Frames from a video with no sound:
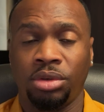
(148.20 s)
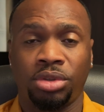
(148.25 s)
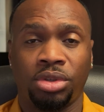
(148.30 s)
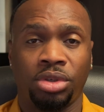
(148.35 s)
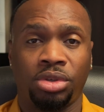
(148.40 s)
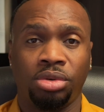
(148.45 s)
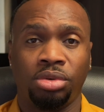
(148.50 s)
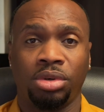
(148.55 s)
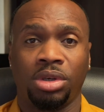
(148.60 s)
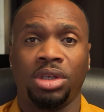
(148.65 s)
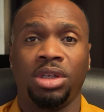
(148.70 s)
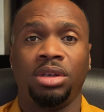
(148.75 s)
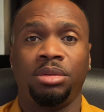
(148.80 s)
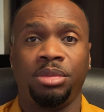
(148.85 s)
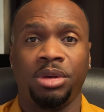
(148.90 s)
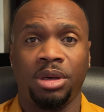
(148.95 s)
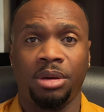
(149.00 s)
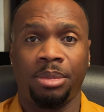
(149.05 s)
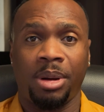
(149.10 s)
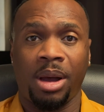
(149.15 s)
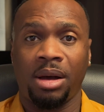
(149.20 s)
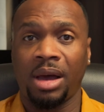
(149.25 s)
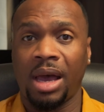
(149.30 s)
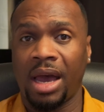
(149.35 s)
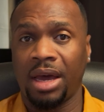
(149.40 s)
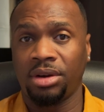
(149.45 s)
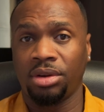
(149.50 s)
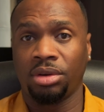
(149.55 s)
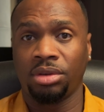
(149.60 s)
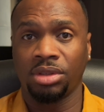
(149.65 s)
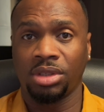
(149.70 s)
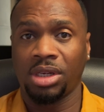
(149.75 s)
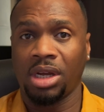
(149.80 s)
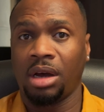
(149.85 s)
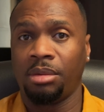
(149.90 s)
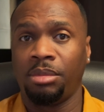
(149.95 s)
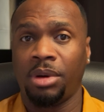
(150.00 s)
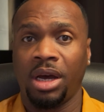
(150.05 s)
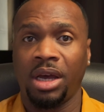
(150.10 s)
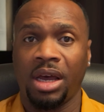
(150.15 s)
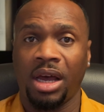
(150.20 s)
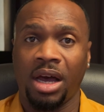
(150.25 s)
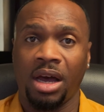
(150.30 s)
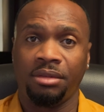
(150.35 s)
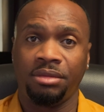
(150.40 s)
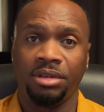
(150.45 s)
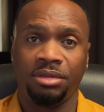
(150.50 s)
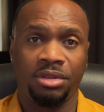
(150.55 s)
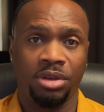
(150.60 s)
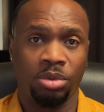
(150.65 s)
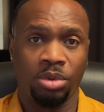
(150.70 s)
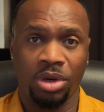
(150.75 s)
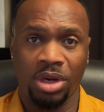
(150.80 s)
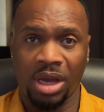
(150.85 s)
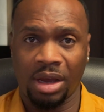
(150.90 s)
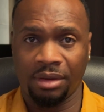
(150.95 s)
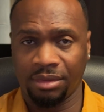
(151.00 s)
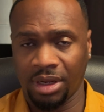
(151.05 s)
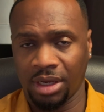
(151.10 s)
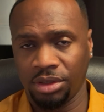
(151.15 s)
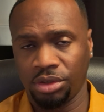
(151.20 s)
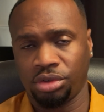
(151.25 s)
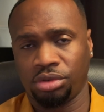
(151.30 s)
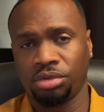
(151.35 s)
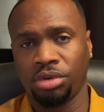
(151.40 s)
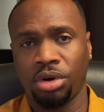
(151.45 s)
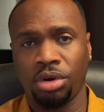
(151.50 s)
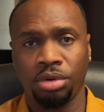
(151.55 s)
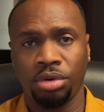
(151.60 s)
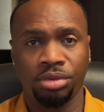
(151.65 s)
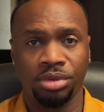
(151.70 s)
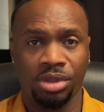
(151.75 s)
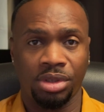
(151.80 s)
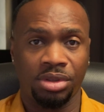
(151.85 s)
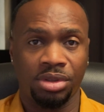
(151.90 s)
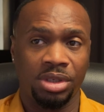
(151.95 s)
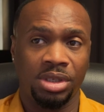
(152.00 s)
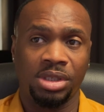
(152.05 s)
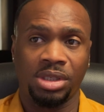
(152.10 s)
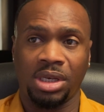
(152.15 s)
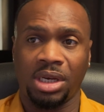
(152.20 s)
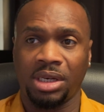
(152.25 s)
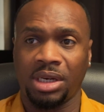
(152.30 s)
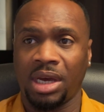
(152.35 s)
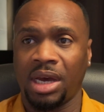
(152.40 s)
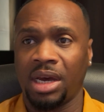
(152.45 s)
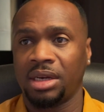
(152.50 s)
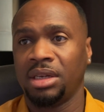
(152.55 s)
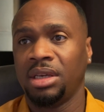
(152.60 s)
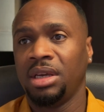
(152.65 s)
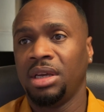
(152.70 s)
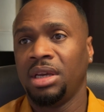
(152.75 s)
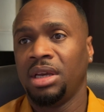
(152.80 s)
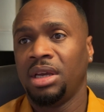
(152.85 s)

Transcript: also talk a little bit about add-ons that I might have if they want to have like drones and things like that.